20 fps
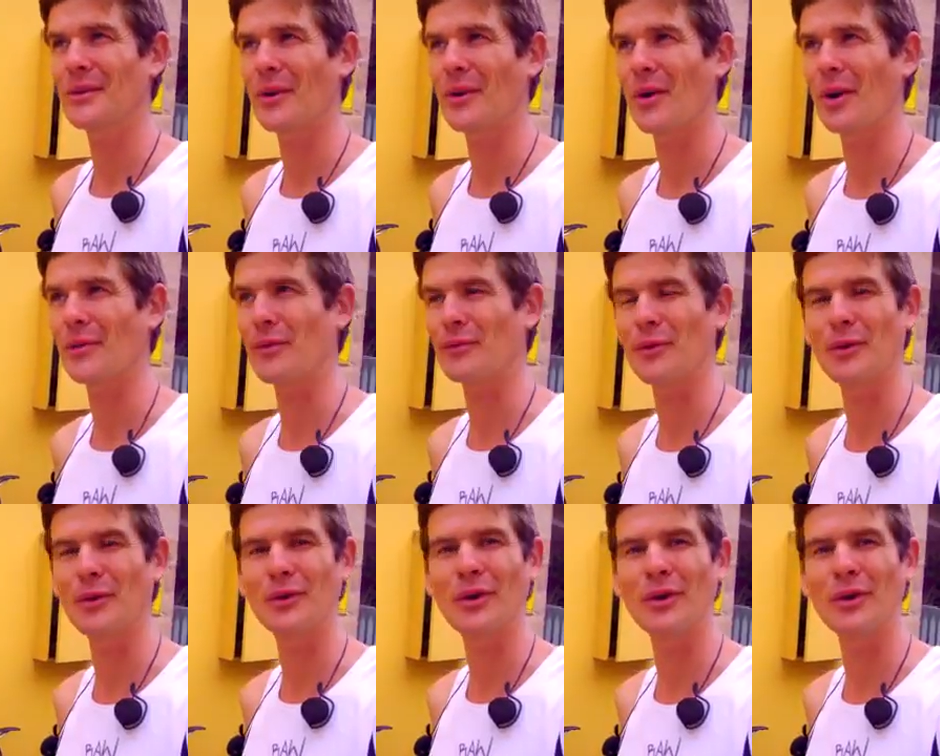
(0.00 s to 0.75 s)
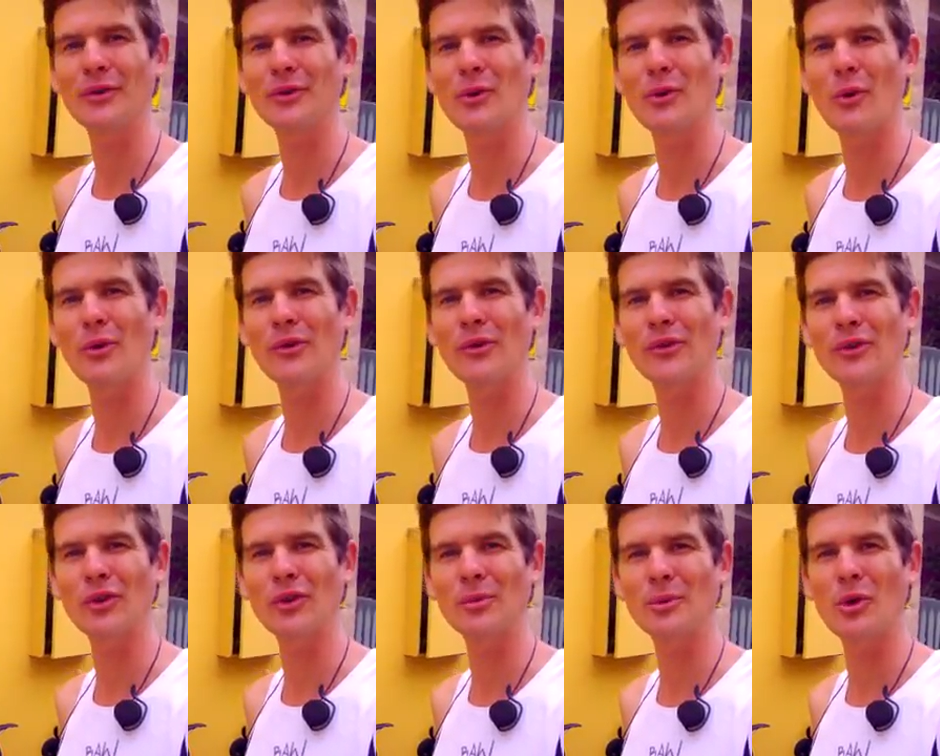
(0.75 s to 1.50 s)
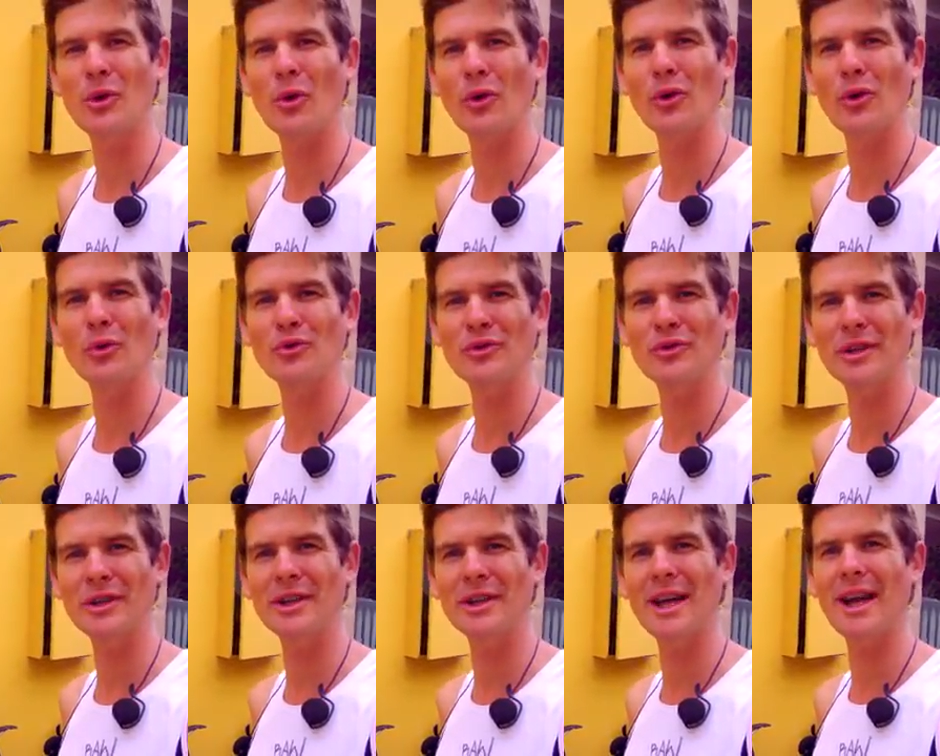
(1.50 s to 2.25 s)
high fructose corn syrup cordial
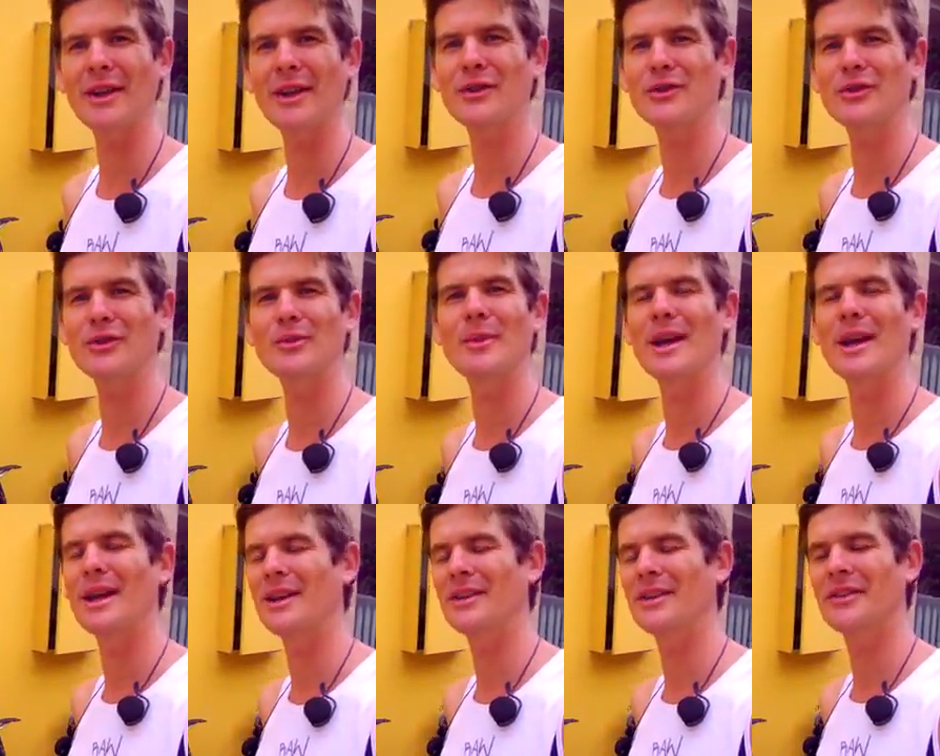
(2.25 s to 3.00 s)
drinking attitude, man.